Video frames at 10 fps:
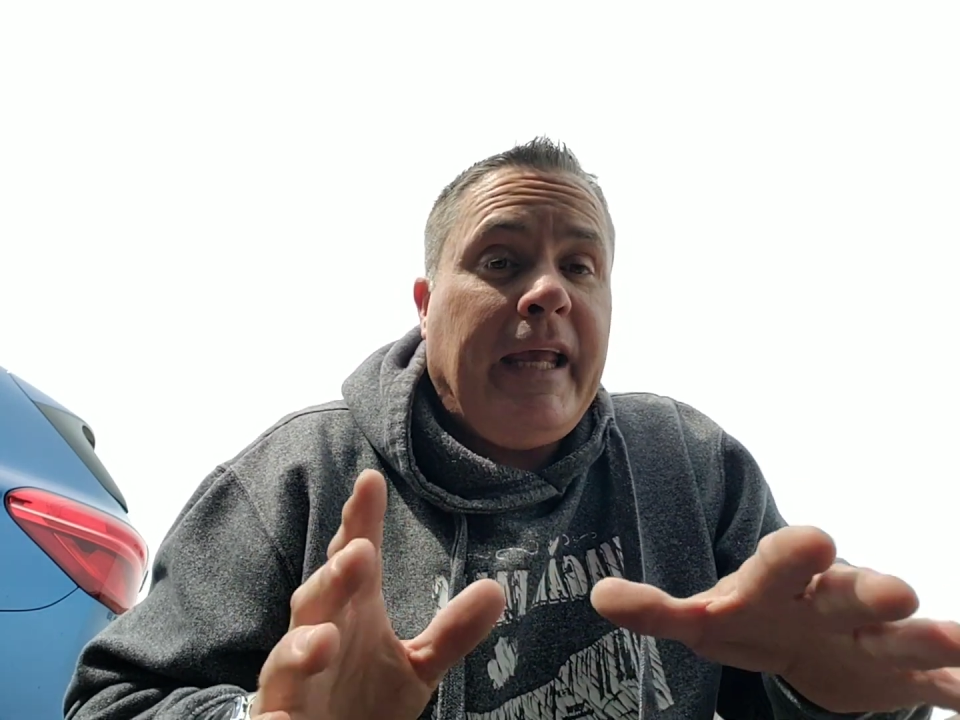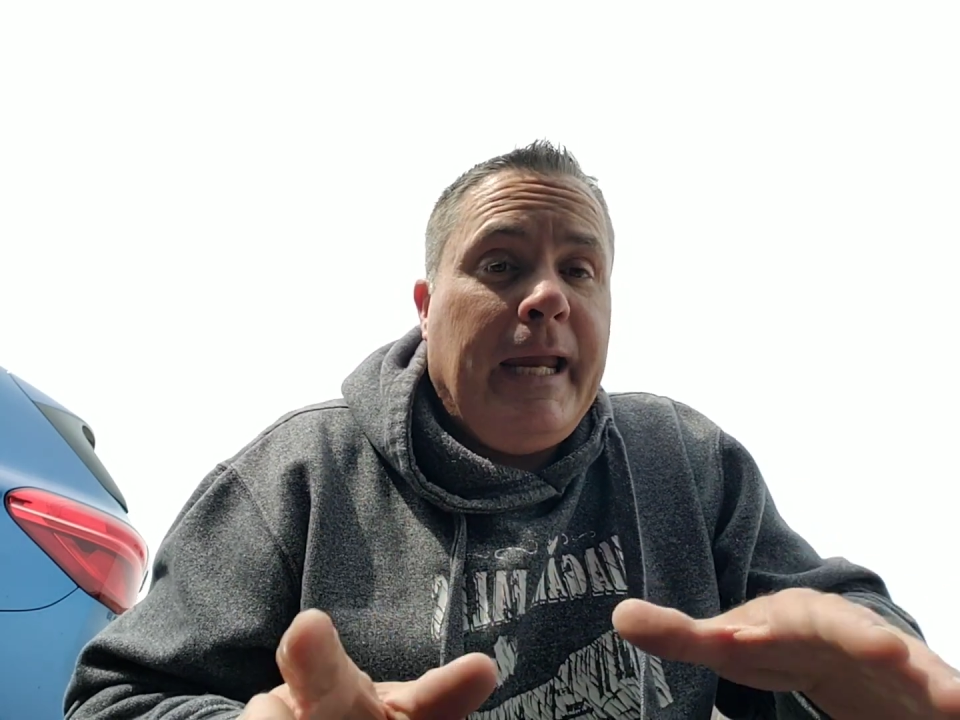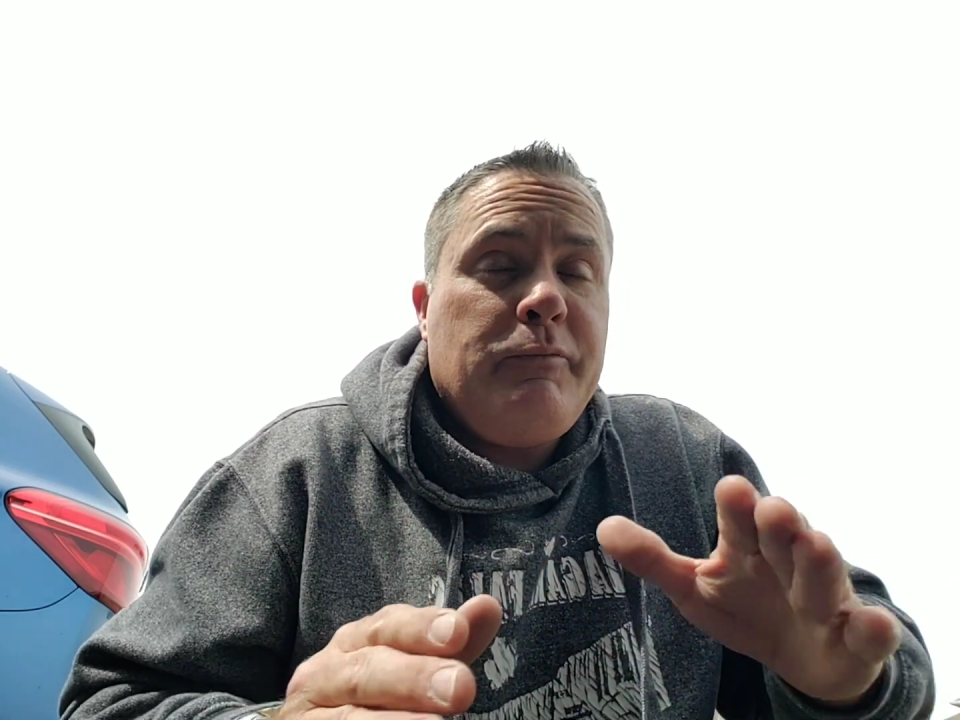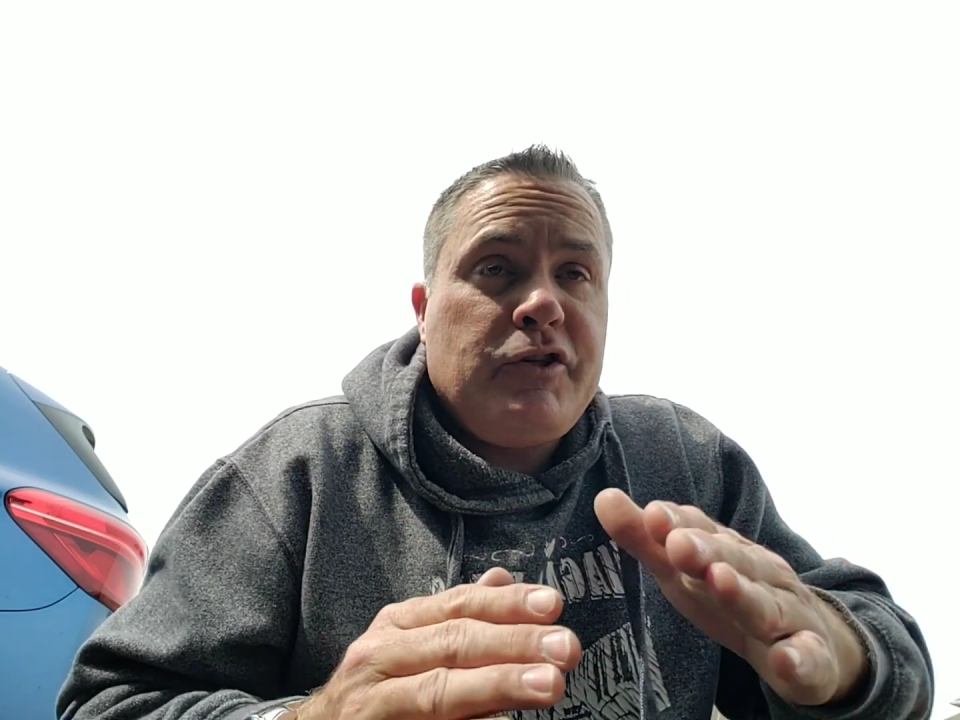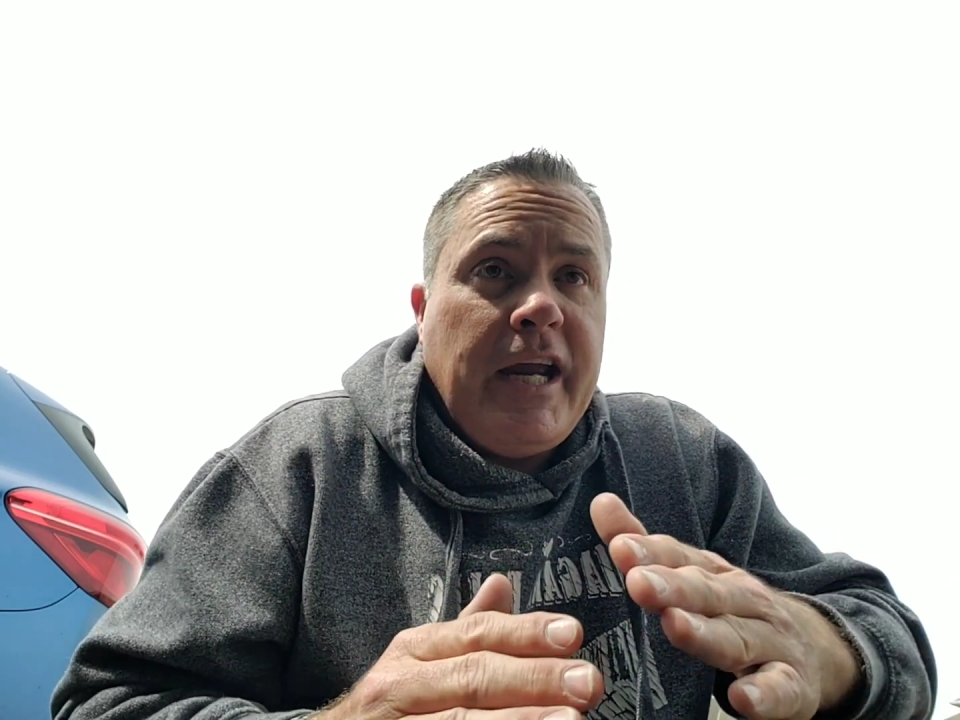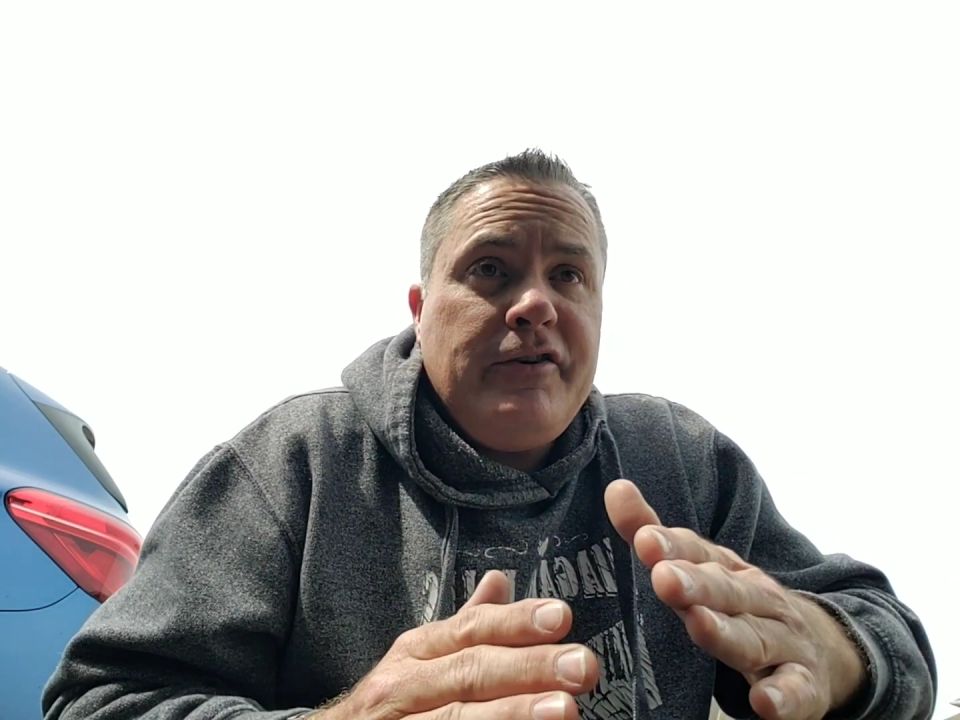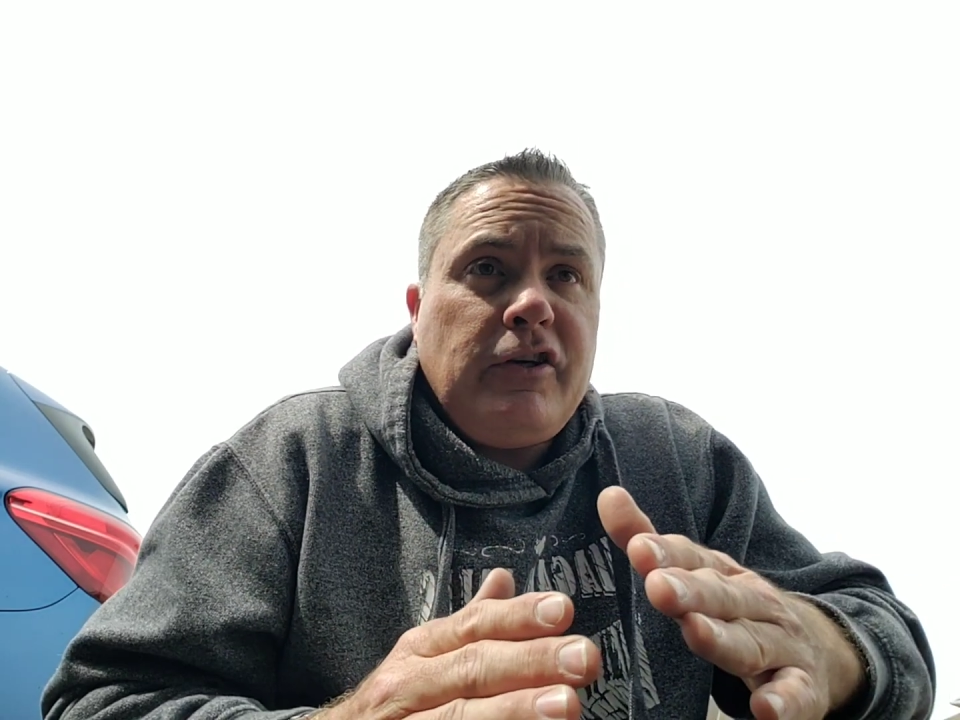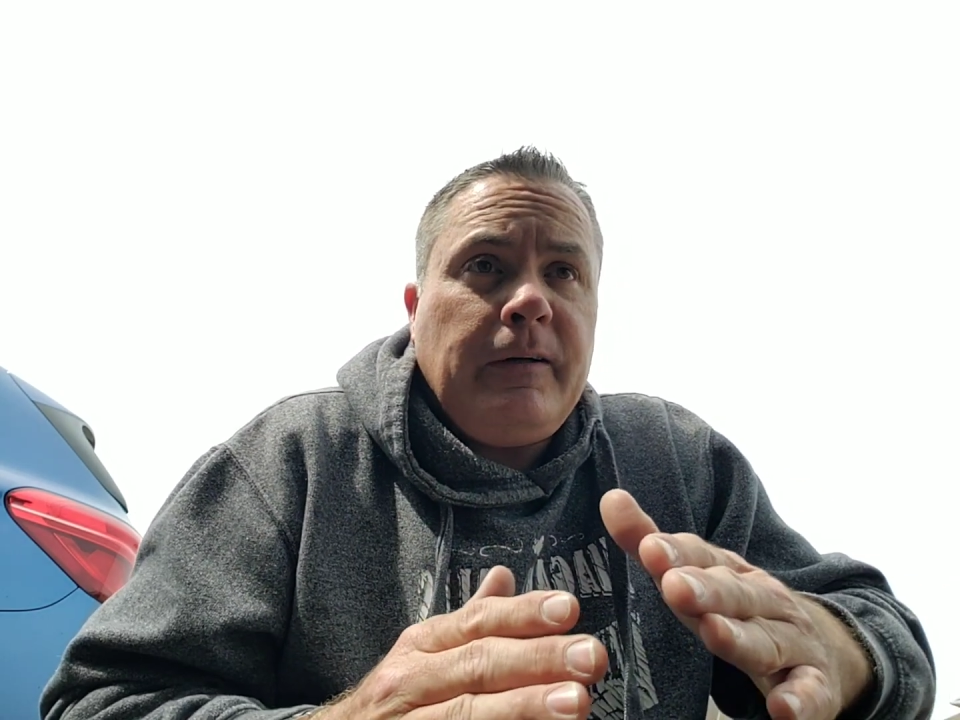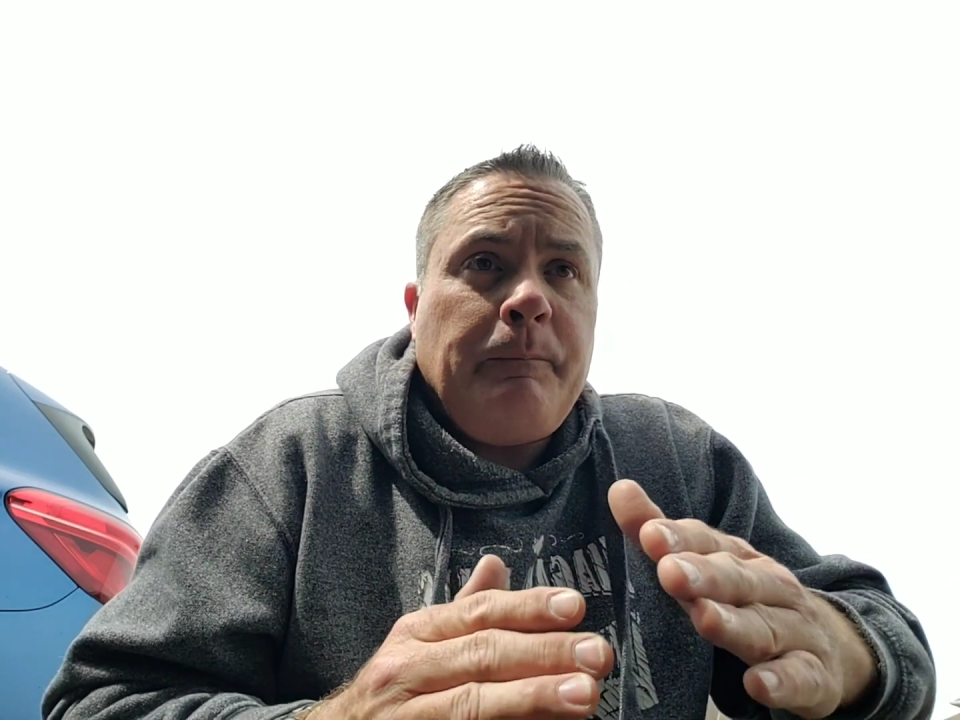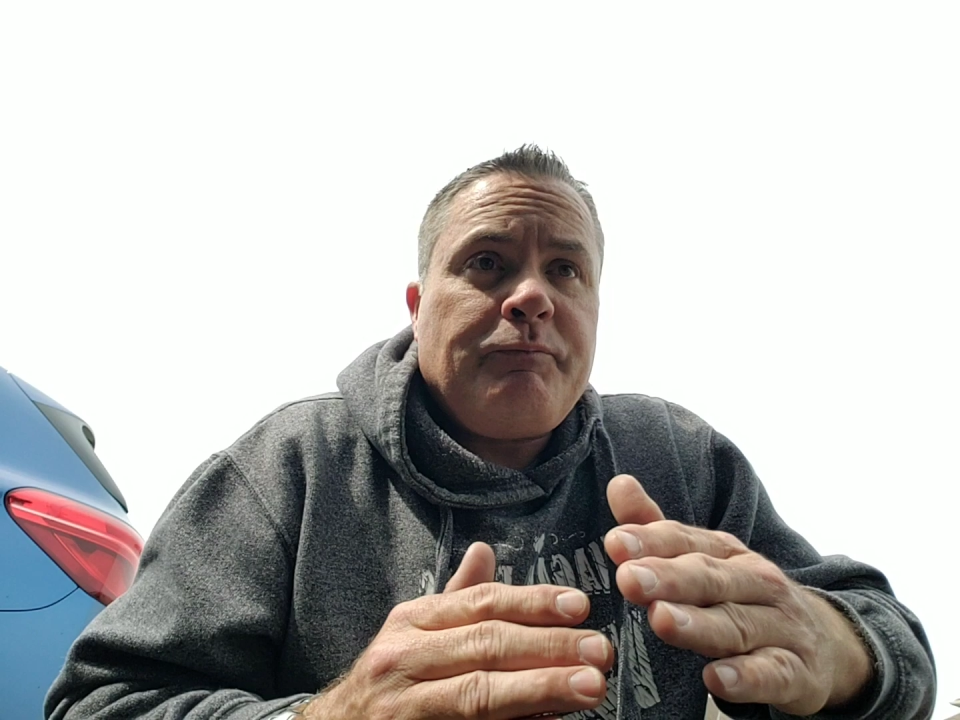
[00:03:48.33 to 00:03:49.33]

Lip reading: game changer